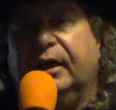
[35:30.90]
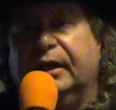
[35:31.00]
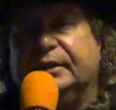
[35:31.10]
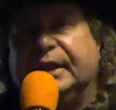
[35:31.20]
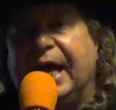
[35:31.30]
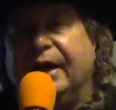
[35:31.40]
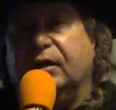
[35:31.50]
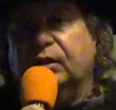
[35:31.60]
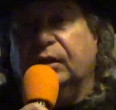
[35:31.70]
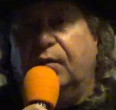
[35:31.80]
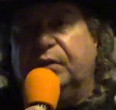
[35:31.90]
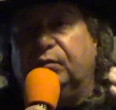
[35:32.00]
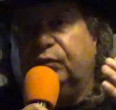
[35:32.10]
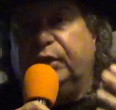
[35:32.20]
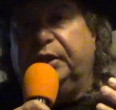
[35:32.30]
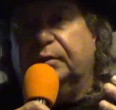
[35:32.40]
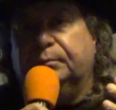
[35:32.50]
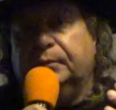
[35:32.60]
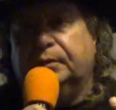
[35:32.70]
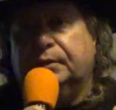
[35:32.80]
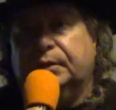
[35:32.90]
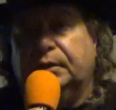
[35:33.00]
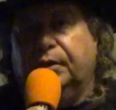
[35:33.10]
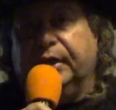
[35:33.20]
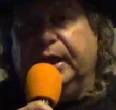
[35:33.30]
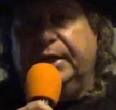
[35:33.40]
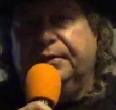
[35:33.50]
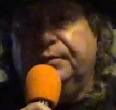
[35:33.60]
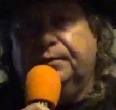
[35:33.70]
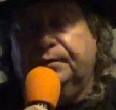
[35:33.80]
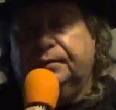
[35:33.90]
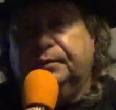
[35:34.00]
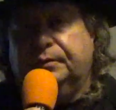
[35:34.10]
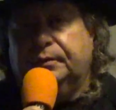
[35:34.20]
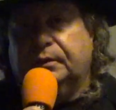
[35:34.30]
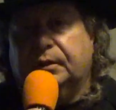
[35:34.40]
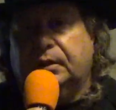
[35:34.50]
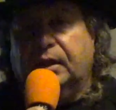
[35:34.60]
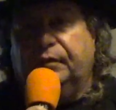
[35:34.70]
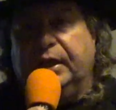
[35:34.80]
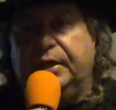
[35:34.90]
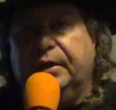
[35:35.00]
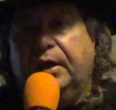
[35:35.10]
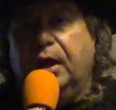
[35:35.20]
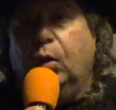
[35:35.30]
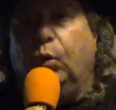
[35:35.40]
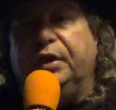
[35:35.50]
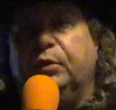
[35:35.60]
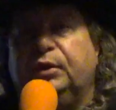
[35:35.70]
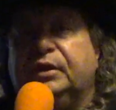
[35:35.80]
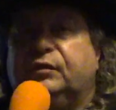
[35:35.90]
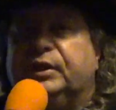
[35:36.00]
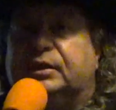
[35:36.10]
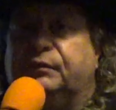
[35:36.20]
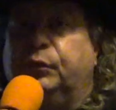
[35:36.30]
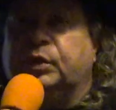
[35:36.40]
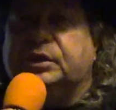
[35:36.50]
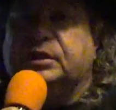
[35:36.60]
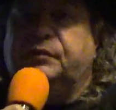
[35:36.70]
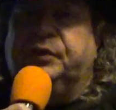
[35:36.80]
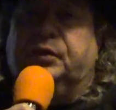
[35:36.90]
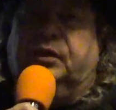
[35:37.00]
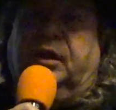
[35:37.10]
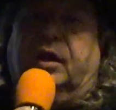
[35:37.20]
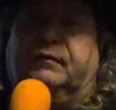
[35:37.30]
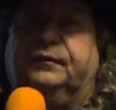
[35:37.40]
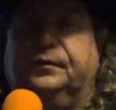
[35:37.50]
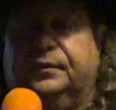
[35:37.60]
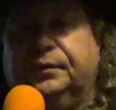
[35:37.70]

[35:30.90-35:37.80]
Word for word: attack love and freedom. Okay? All right? When you increase the forces of your love